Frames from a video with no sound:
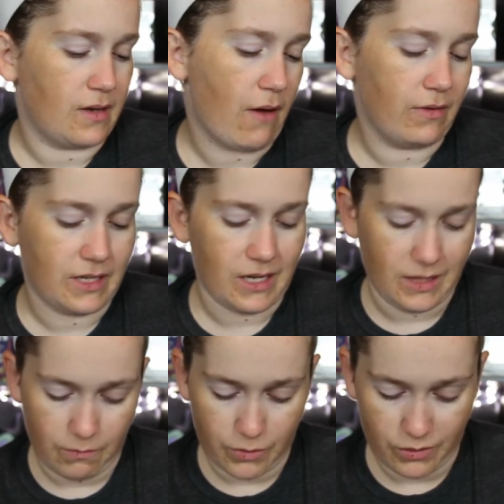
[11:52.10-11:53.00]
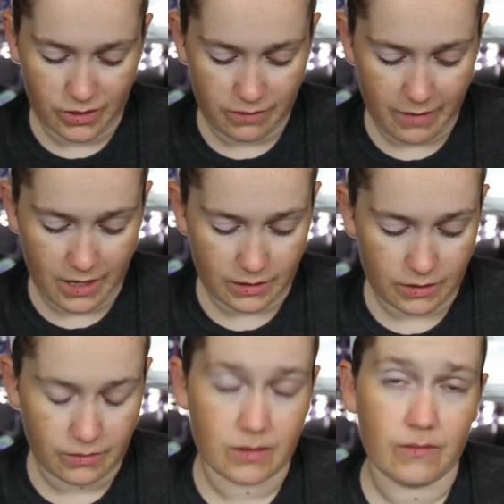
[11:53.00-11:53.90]
I wasn't in the mood to make
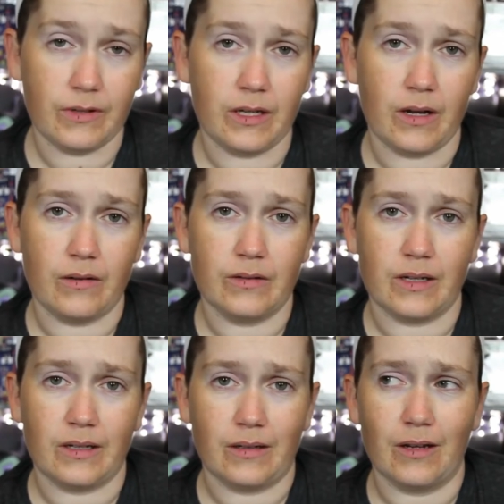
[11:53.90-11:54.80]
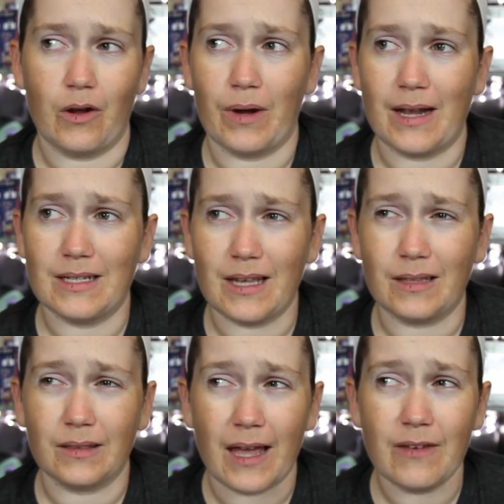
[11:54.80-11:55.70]
YouTube videos, and, you know, when I
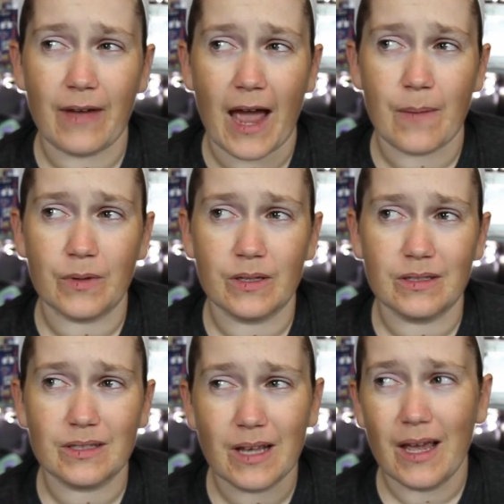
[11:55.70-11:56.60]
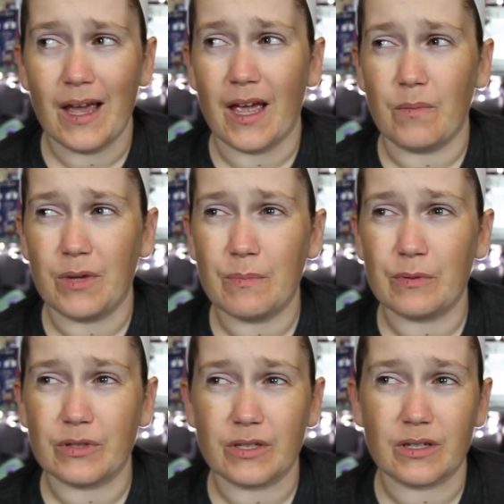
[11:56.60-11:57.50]
say life happens and
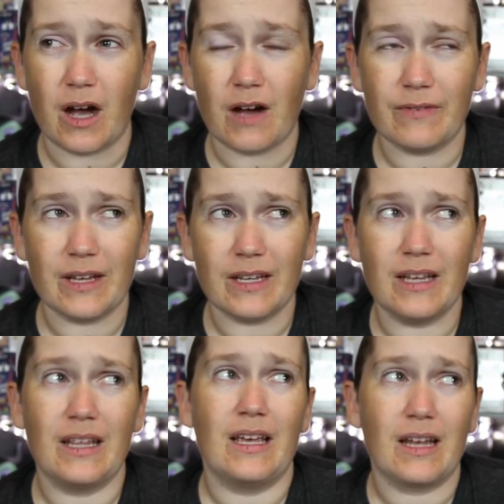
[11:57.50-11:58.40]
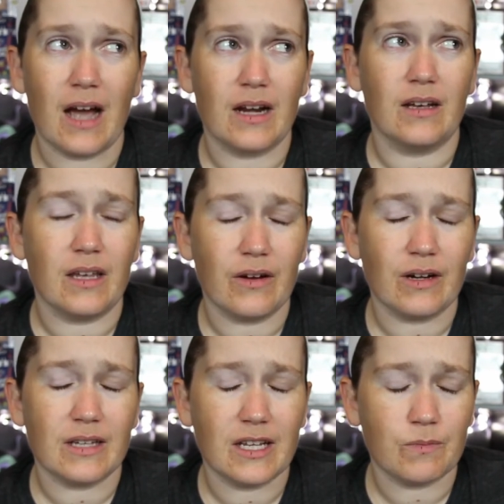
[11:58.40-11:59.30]
people scoff at it, it kind of
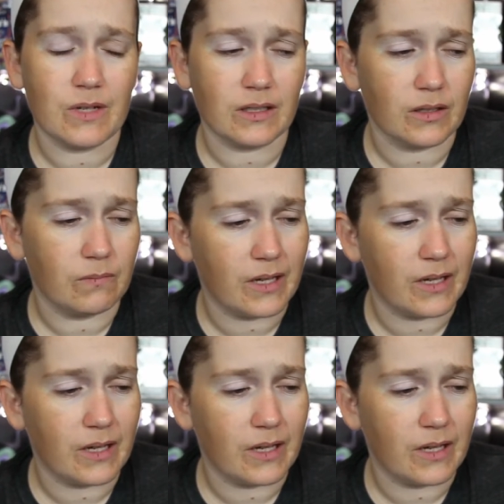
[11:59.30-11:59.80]
irritates me a little